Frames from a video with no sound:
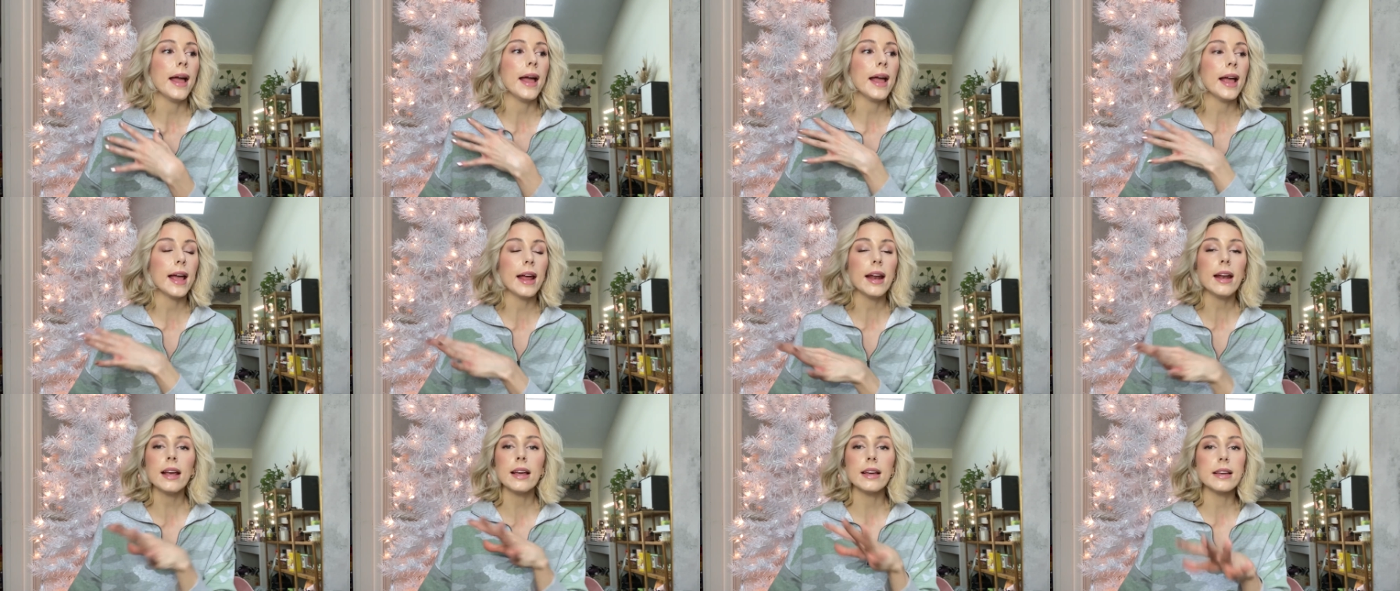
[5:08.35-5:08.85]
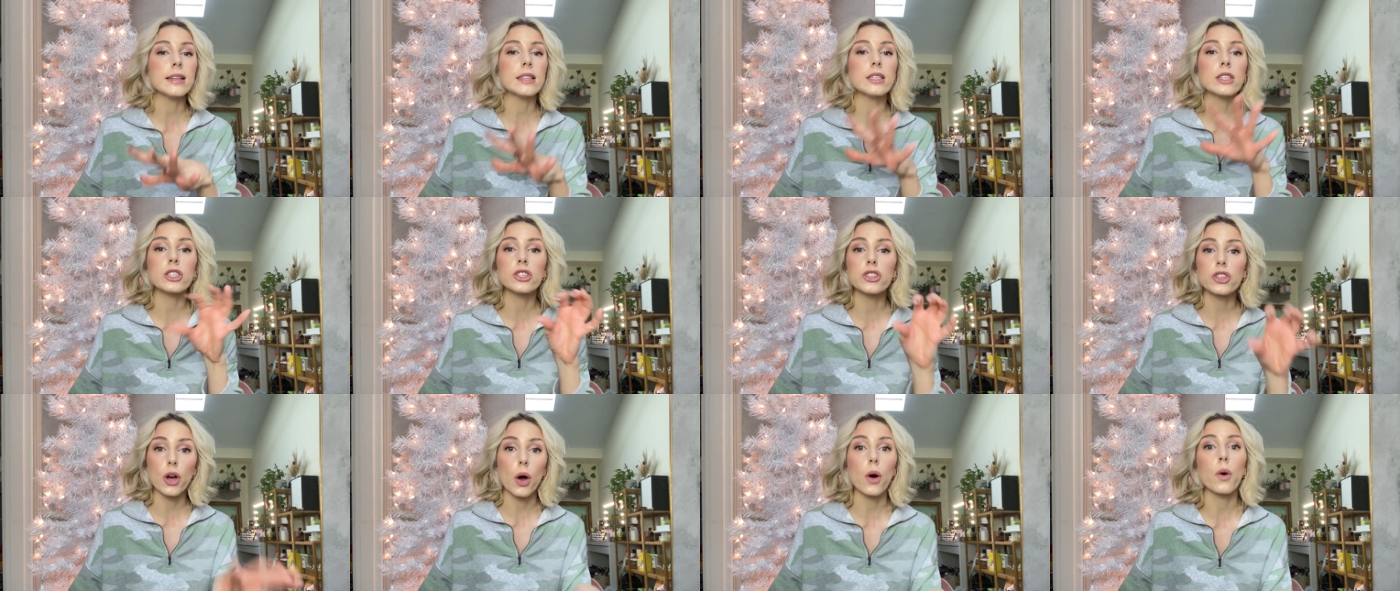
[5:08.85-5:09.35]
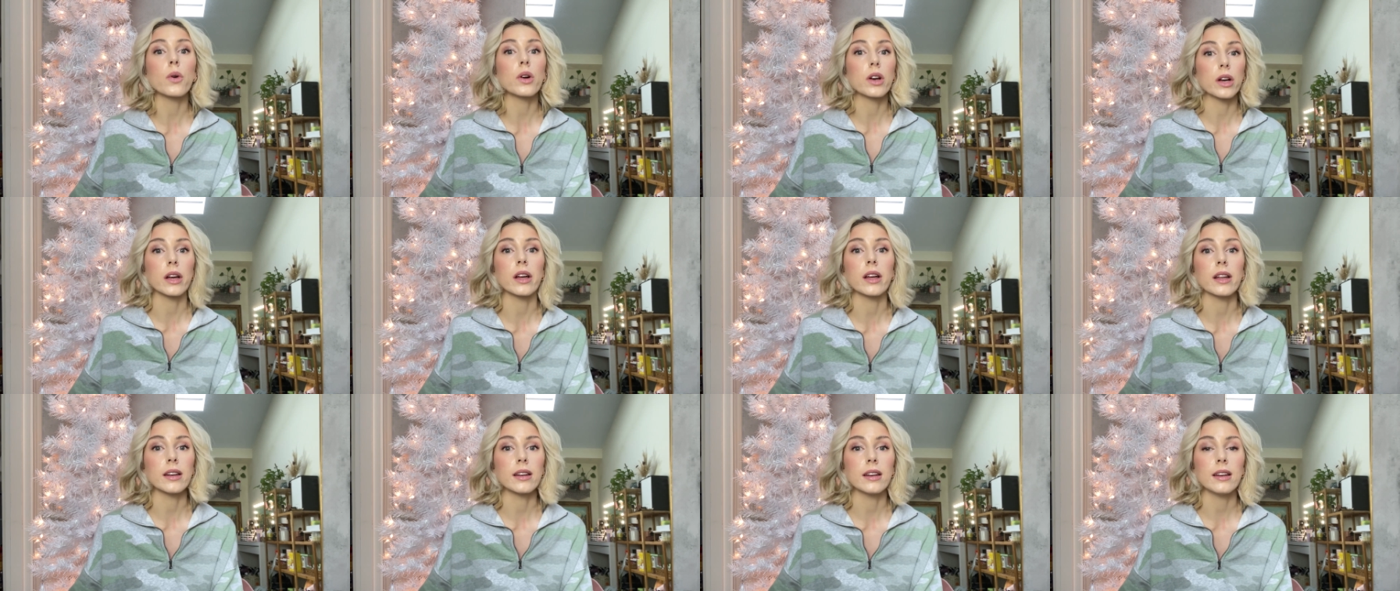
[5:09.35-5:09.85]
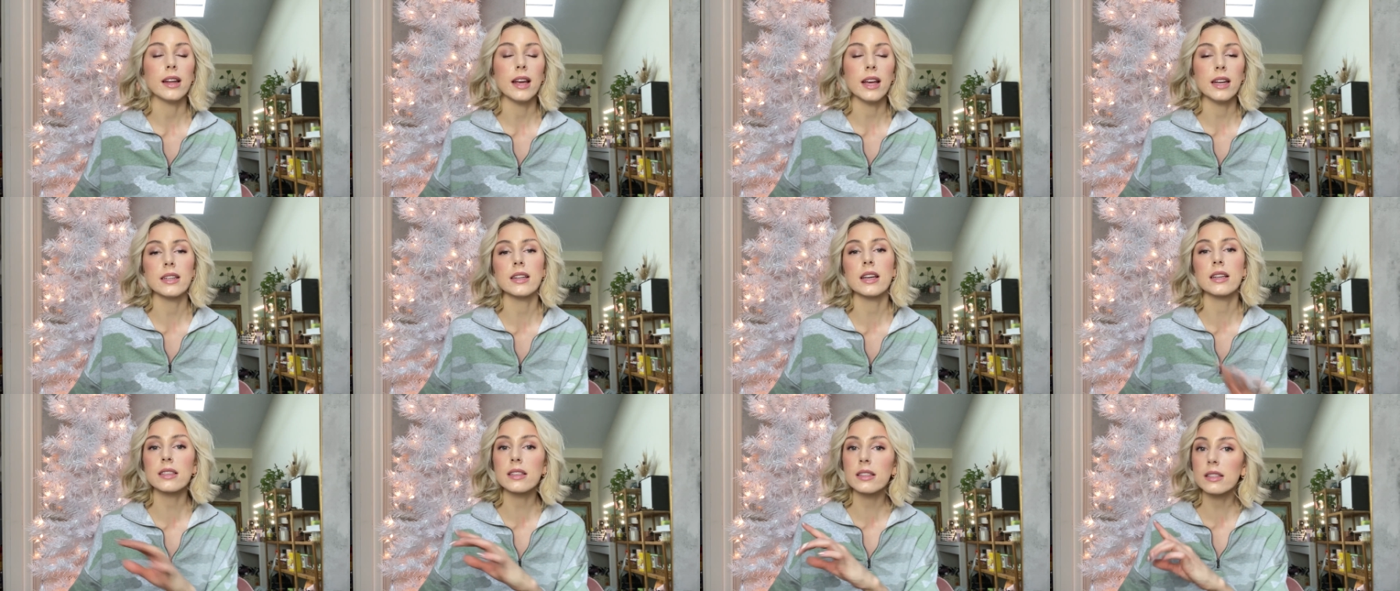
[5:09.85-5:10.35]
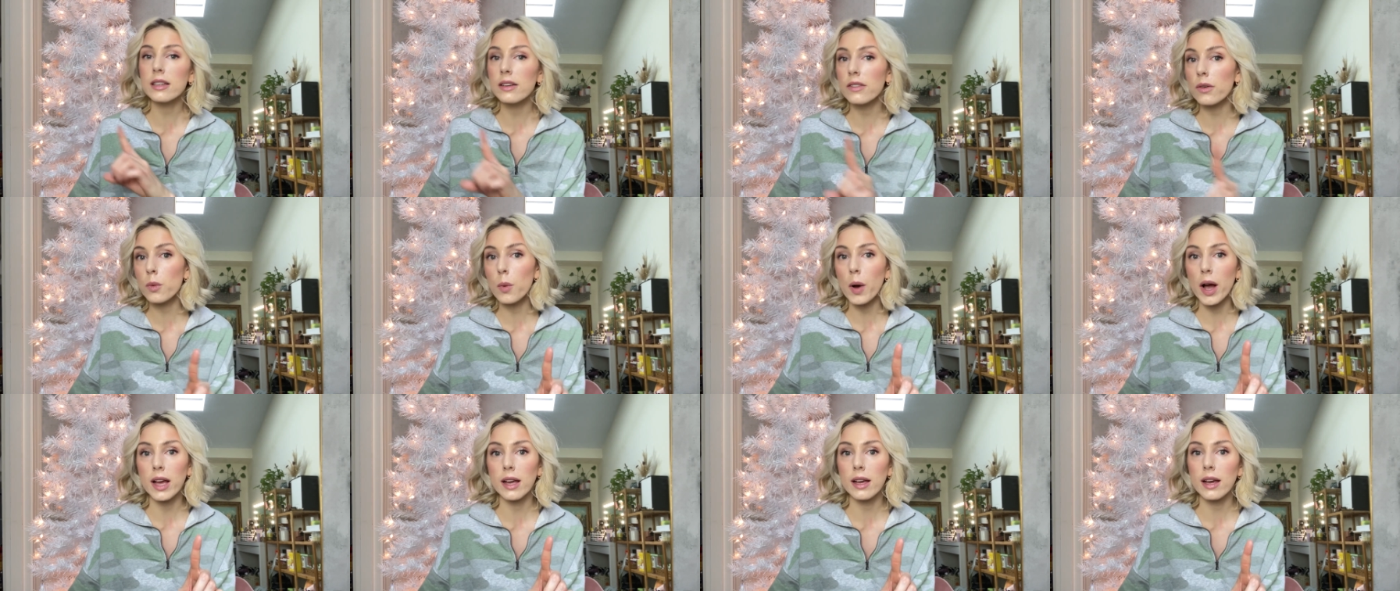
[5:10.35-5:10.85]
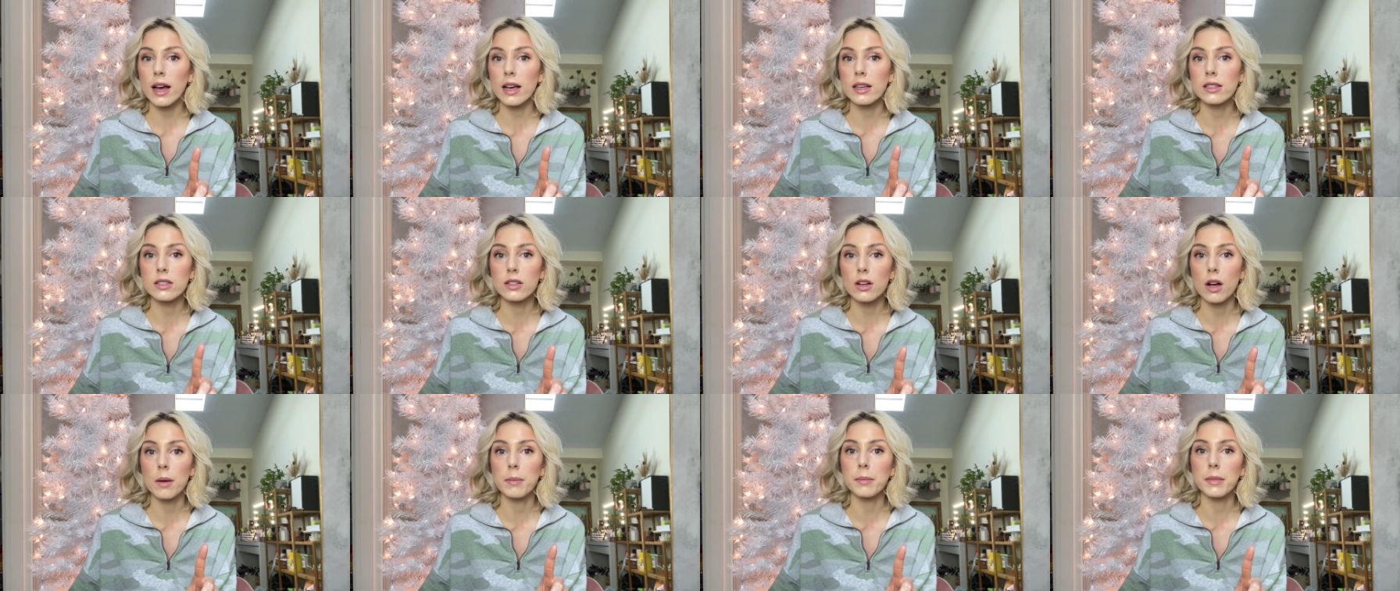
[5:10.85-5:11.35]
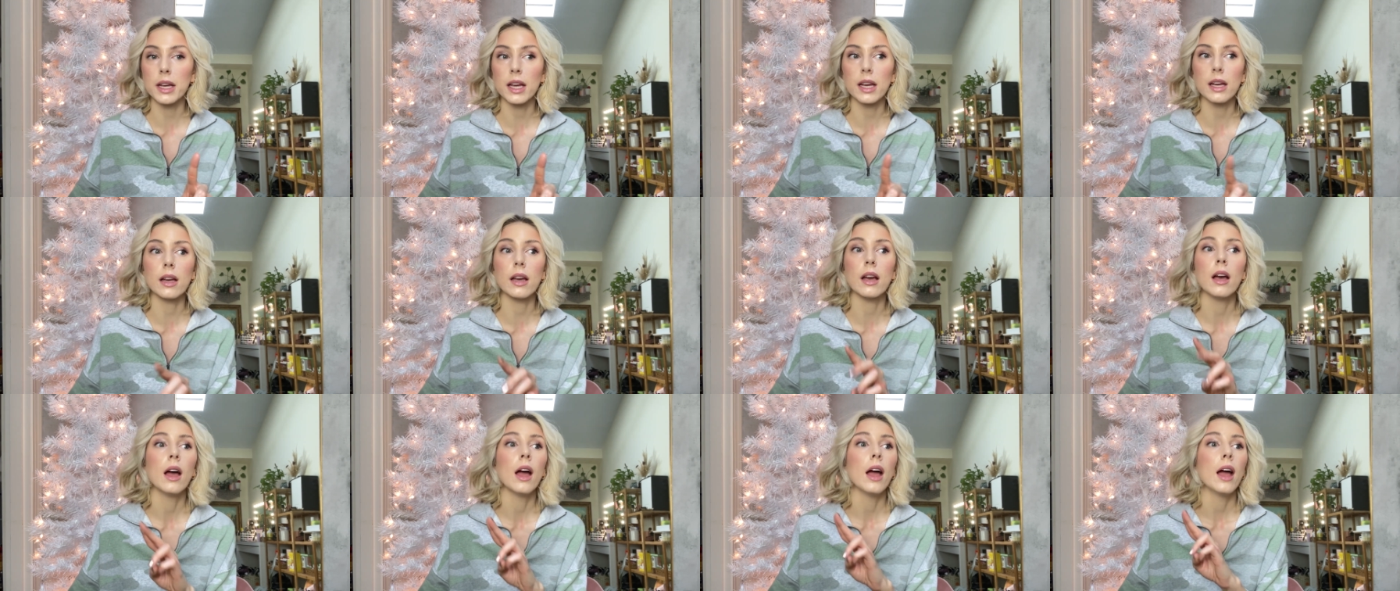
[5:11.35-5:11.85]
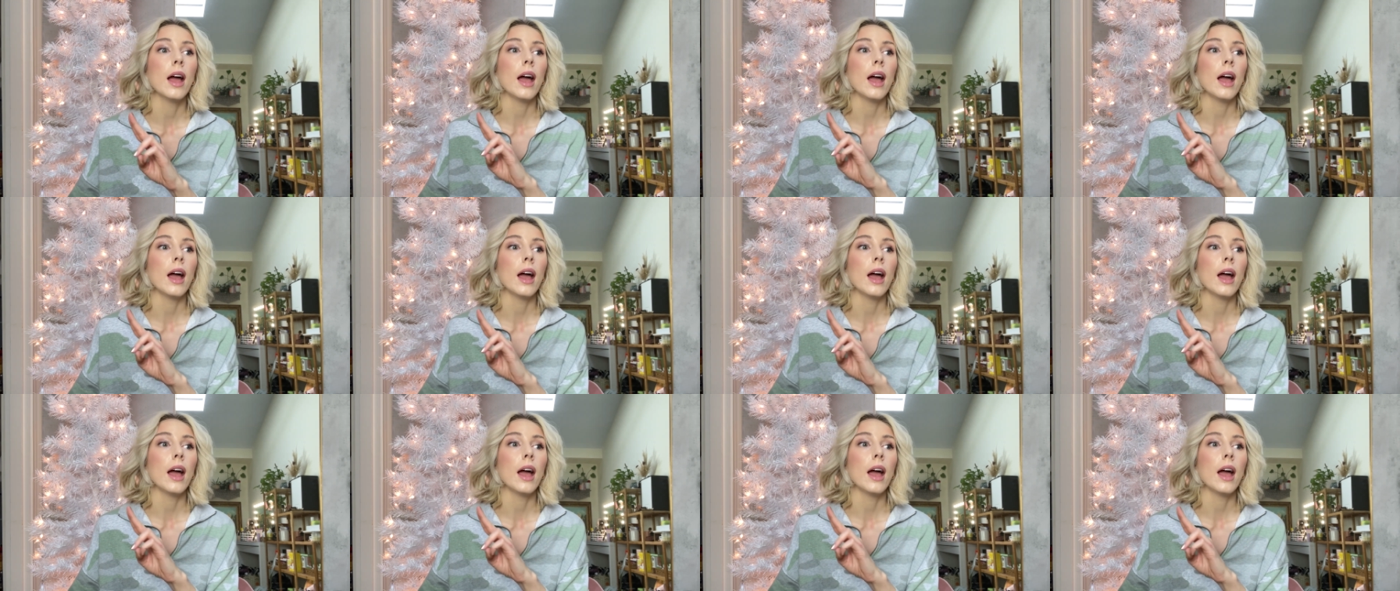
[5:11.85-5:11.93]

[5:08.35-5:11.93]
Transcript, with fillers: It is so good. It doesn't leave a white cast on me.